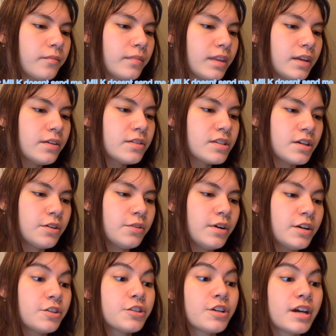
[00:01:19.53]
know. So
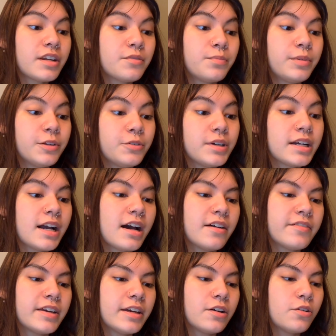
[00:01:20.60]
a shot of blue
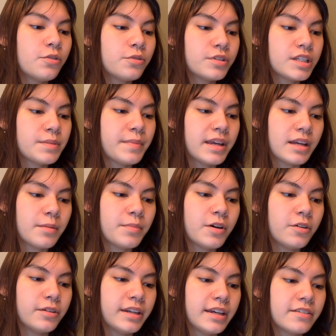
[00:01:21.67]
agave holds makeup
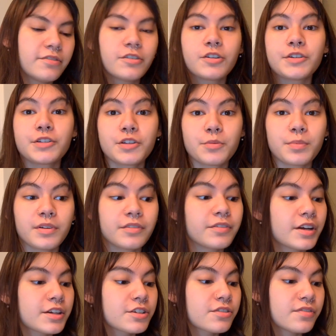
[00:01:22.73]
all day for a super
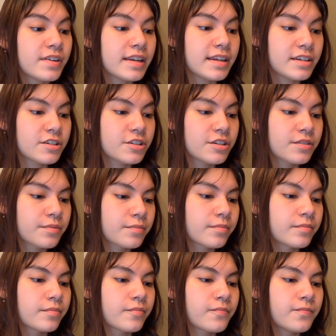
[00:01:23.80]
fresh finish.
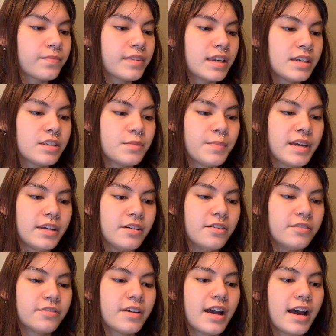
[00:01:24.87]
It's made
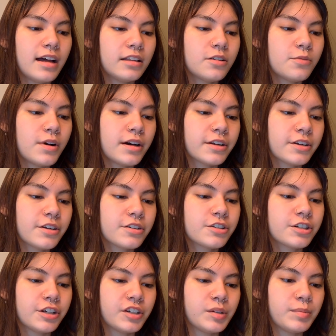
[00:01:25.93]
of aloe water,
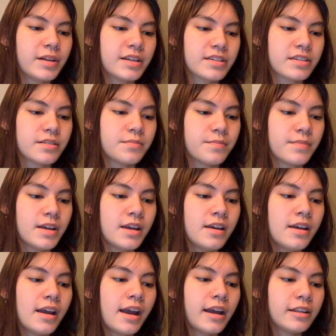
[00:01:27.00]
cherry blossom,
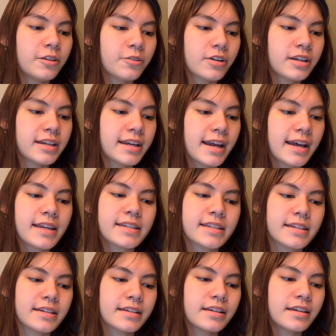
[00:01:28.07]
hyaluronic
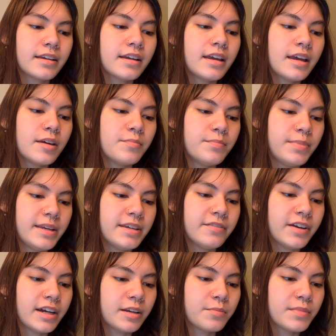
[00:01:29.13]
acid, and B
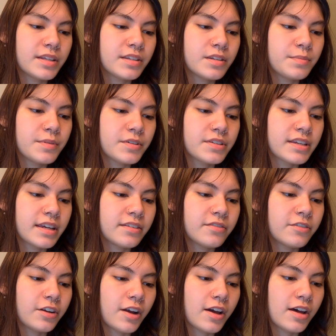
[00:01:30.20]
vitamins boost skin
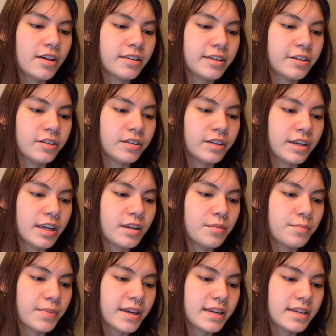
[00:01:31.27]
for a healthier
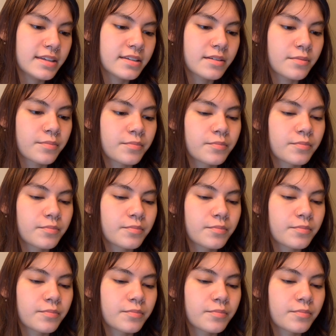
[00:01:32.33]
looking base.